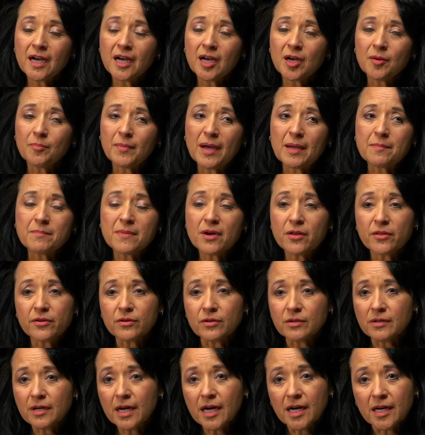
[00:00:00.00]
Um, my
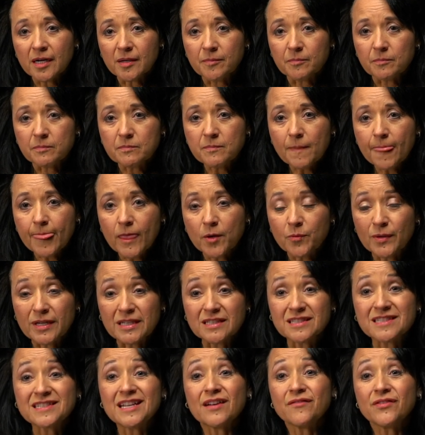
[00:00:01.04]
mother um,
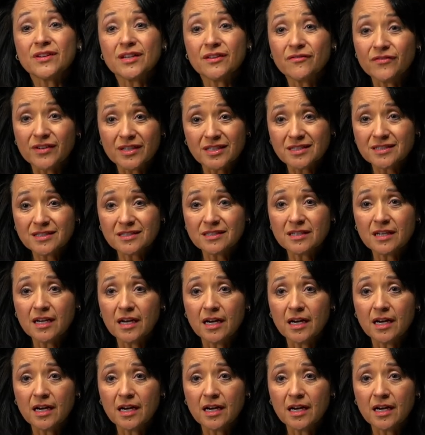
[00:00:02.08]
raised seven of us.